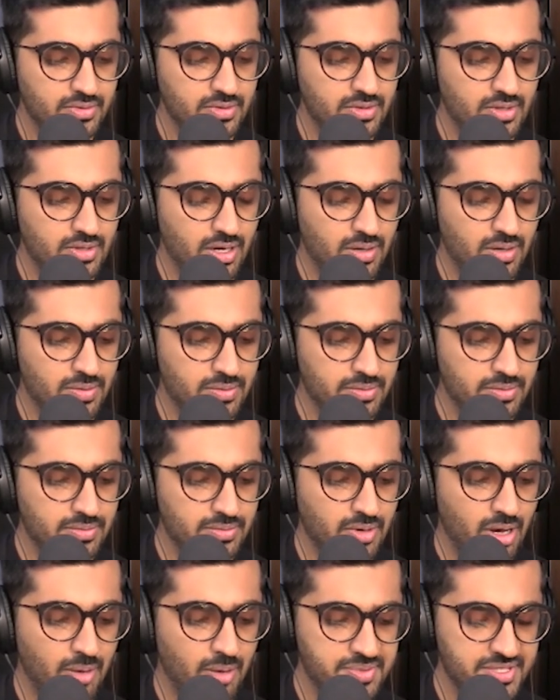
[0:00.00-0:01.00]
now,
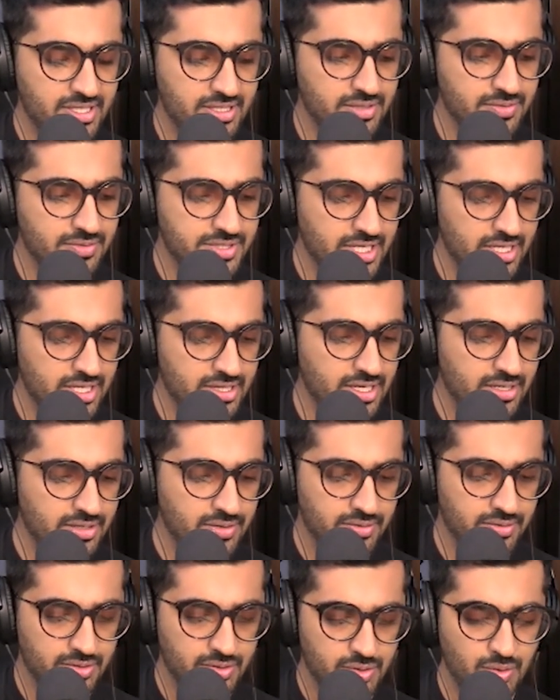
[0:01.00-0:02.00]
obviously you said that,
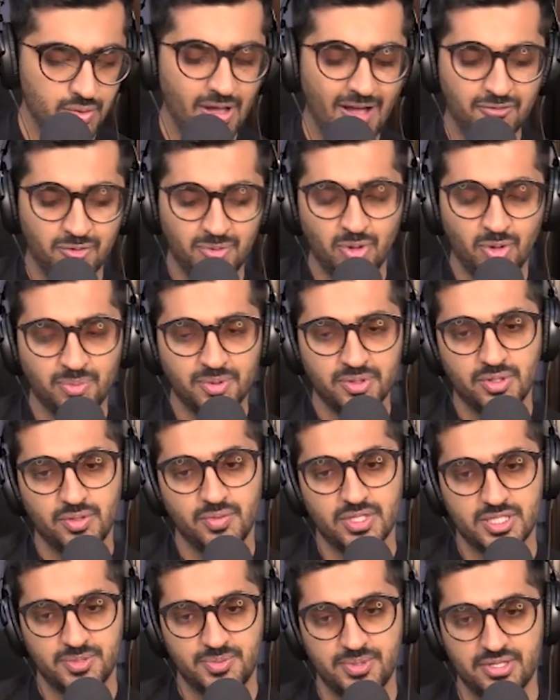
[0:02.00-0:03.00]
you know, the, you have to be open to
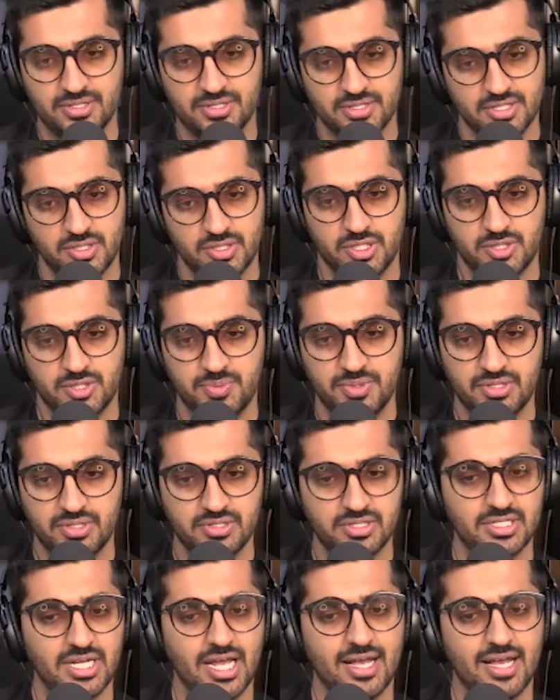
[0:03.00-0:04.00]
new experiences to
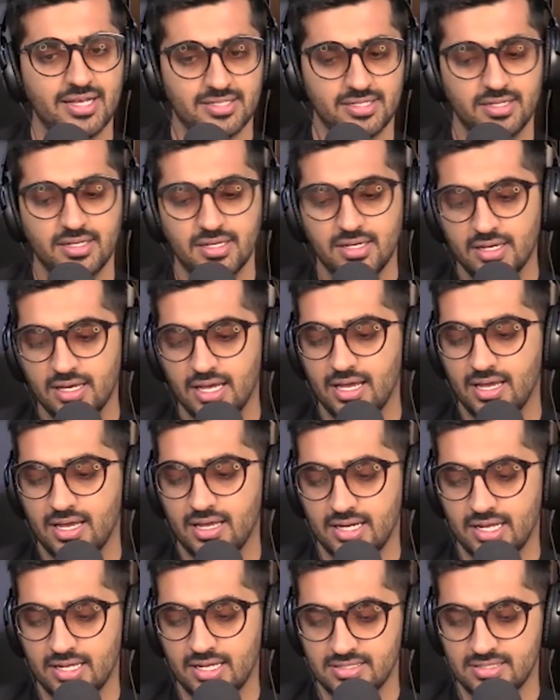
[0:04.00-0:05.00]
experience jazz and,
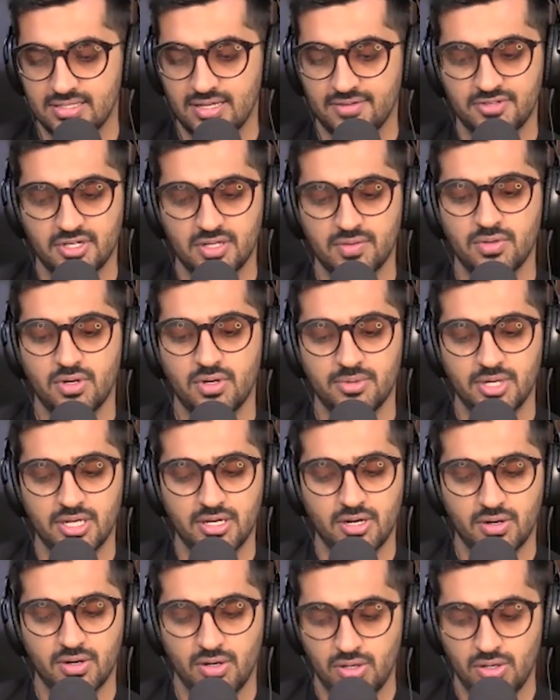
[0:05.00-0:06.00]
and, and stuff that you would
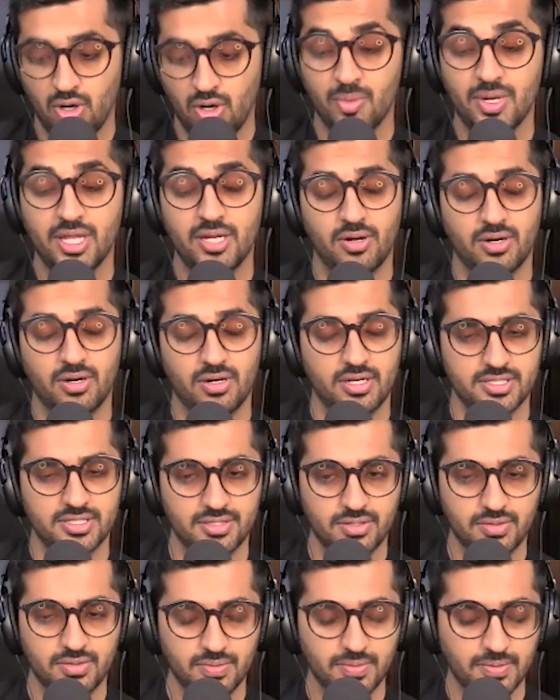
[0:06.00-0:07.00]
normally not, normally not
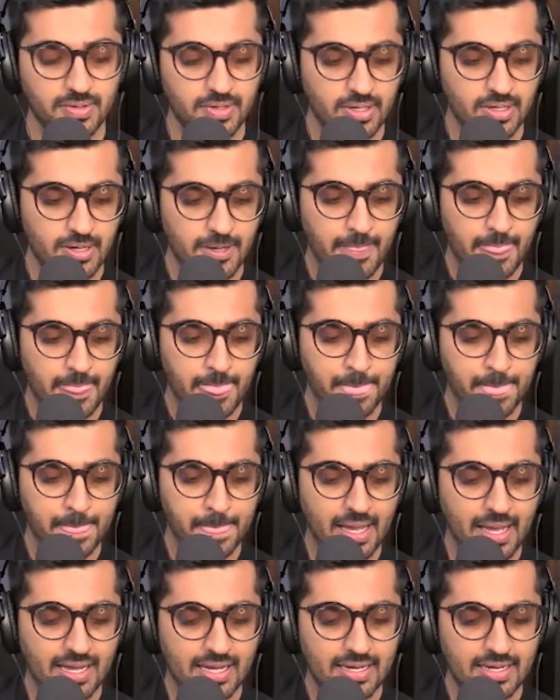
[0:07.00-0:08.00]
listen to.
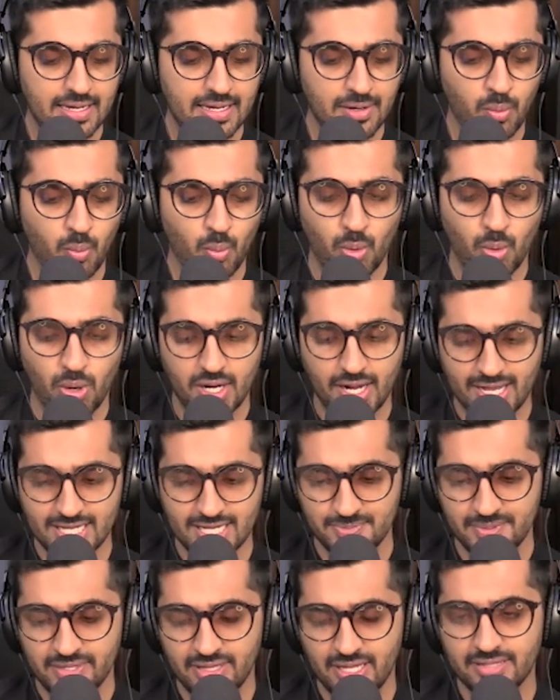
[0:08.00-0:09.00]
Uh, what
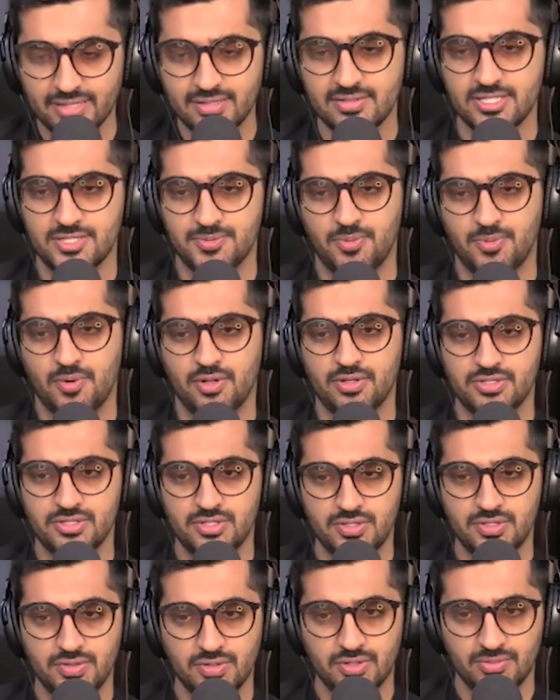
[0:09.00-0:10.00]
has been like the response
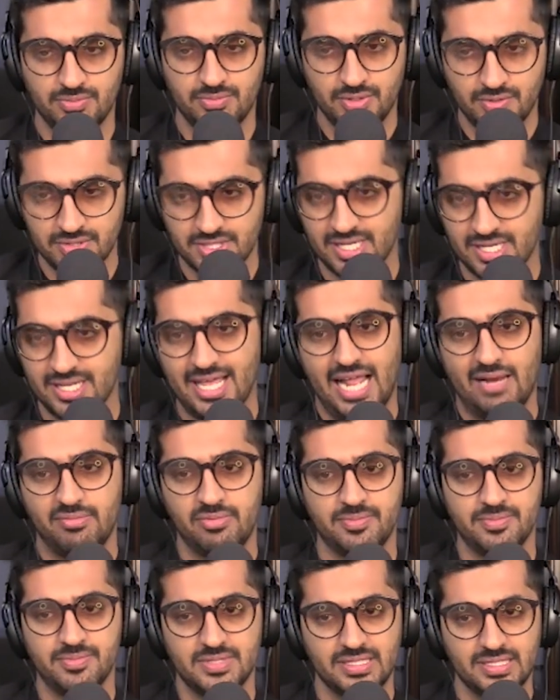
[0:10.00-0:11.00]
to your music and
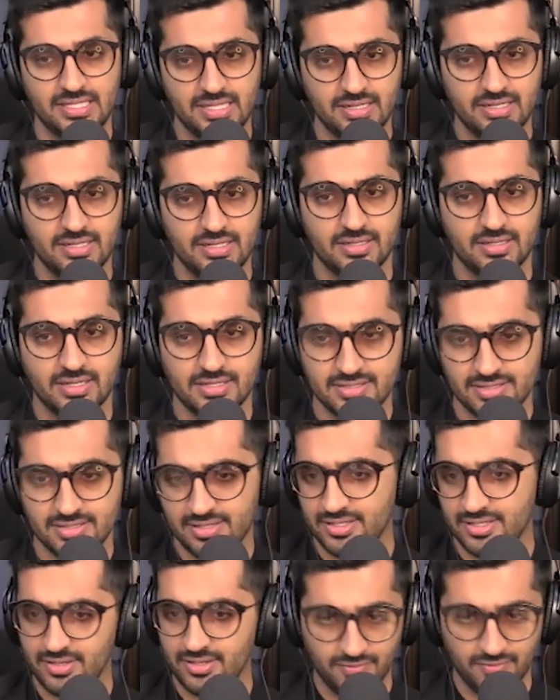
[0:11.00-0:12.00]
albums in India,
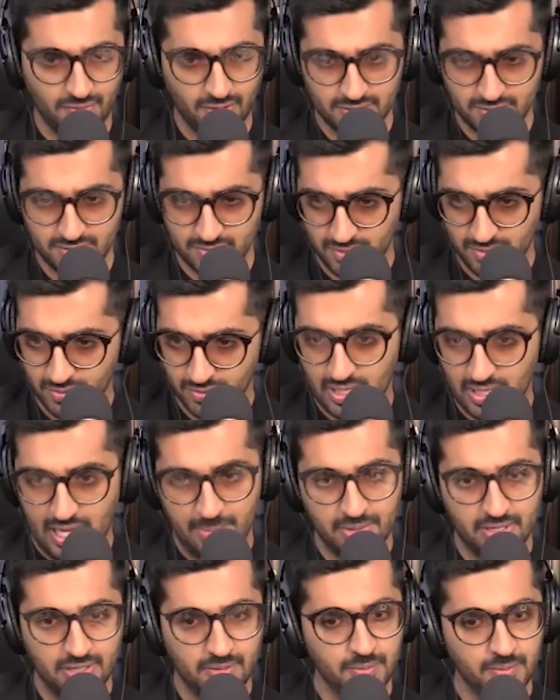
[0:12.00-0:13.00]
considering that you've also, you know,
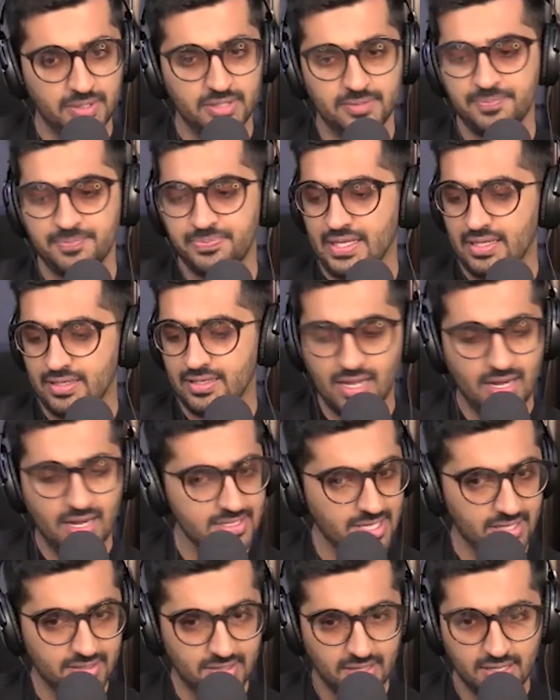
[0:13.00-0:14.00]
collaborated with Delhi
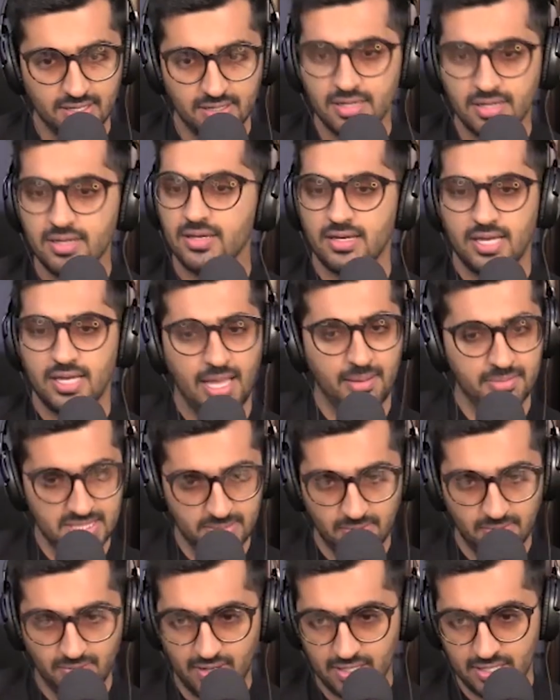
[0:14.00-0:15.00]
Sultanate M
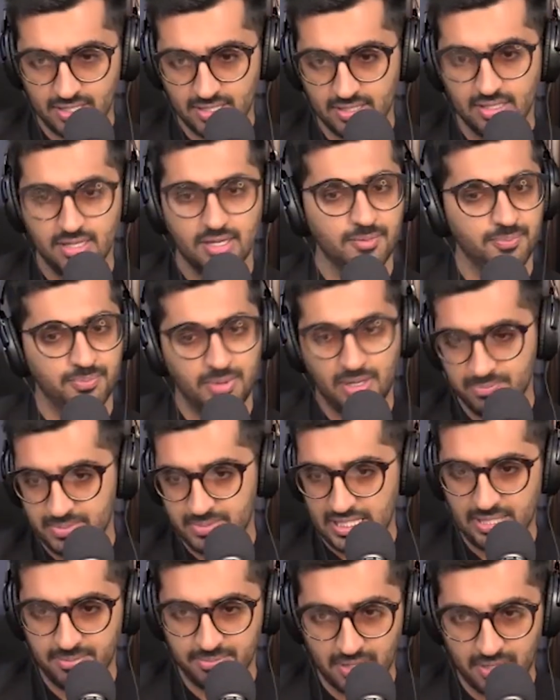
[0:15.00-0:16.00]
C Mawali, Prabh
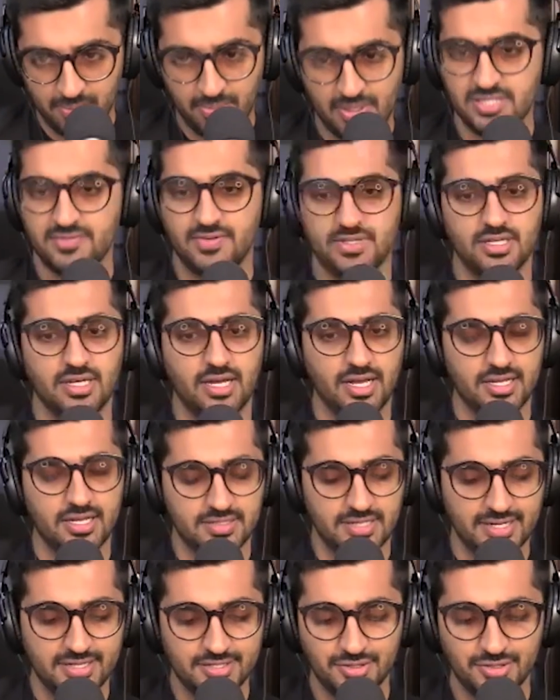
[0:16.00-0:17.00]
Deep, right? A bunch of other
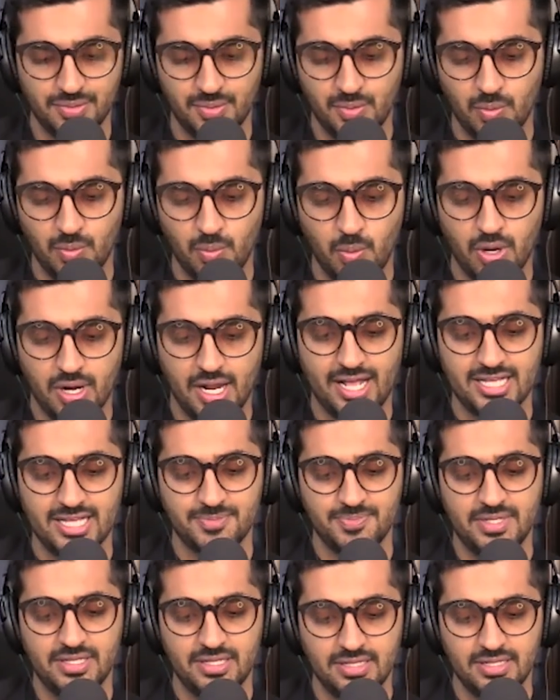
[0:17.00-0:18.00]
guys, right? So what
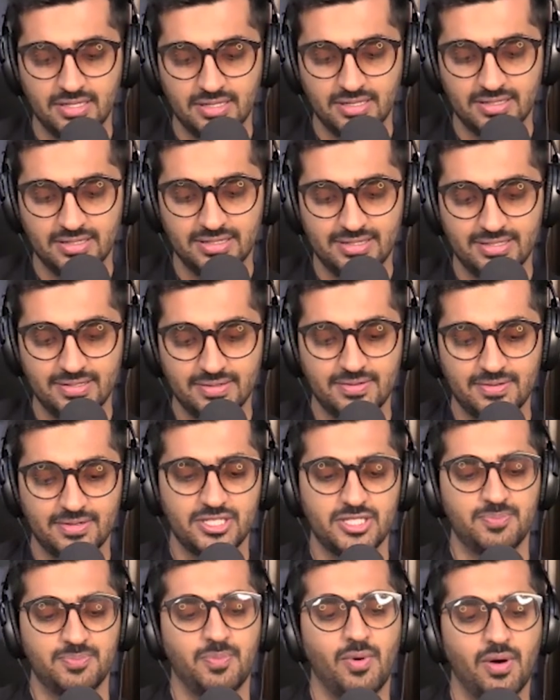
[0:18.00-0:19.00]
has been the
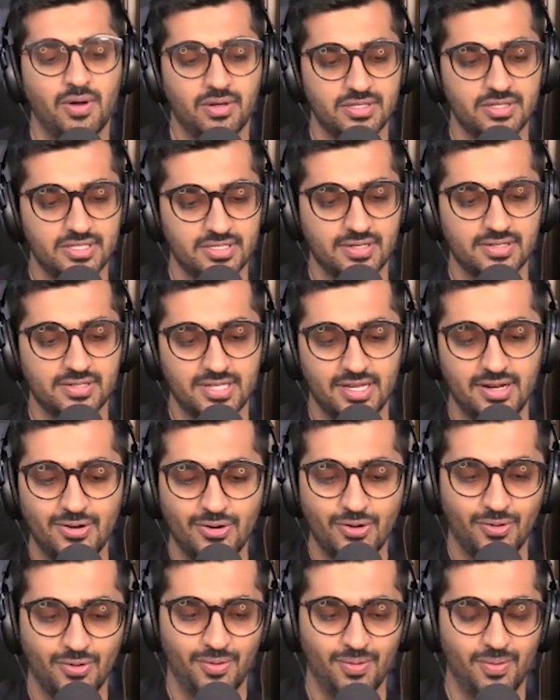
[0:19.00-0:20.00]
response? Because I
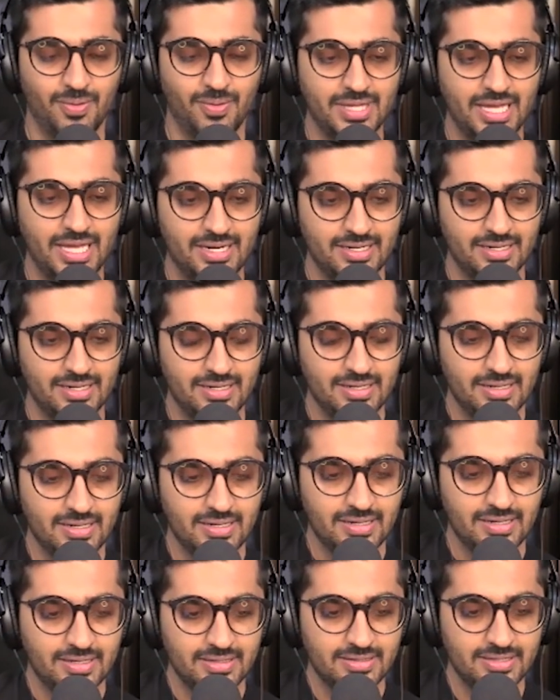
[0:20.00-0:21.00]
know that
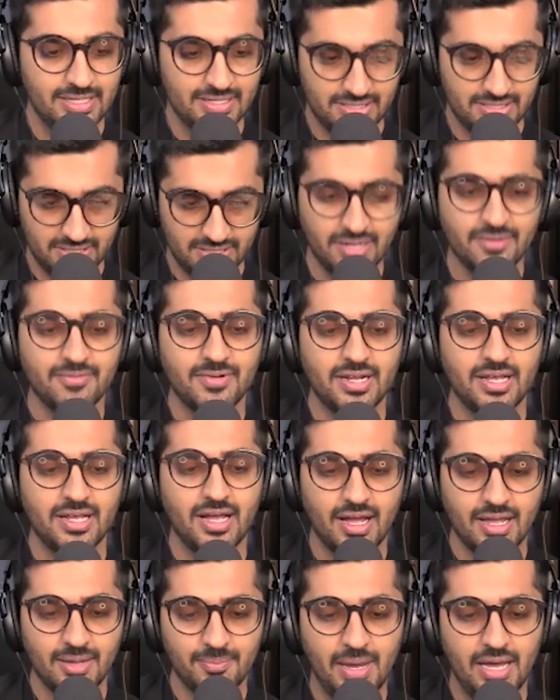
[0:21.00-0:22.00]
there's still a very
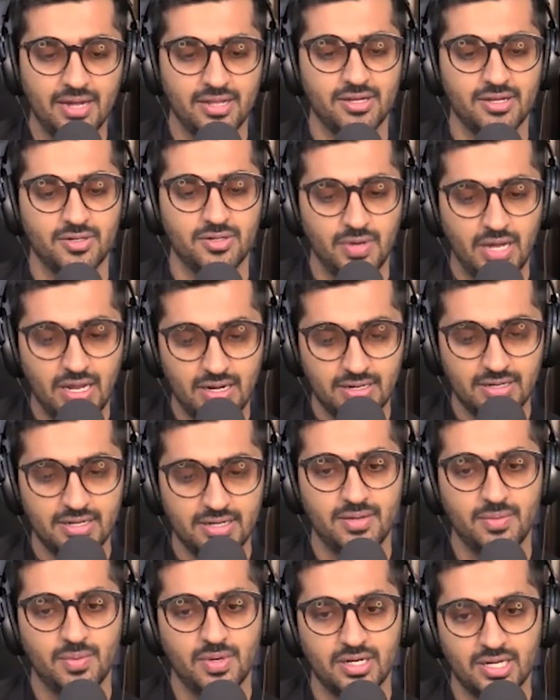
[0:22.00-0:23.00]
high barrier to
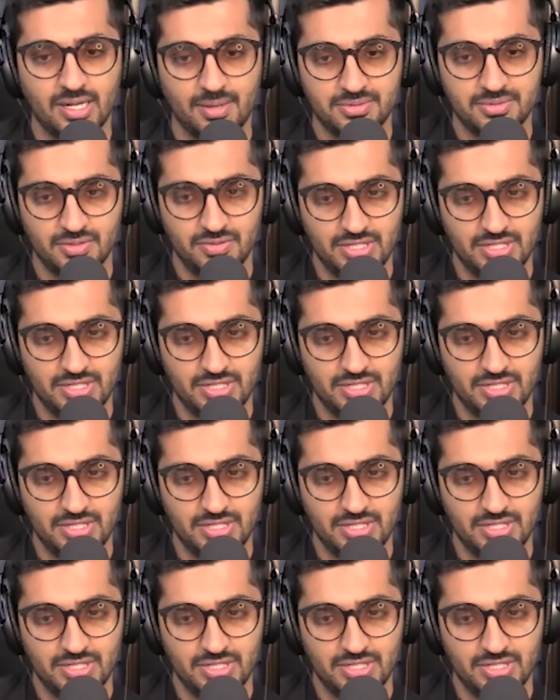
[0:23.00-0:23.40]
entry when it comes to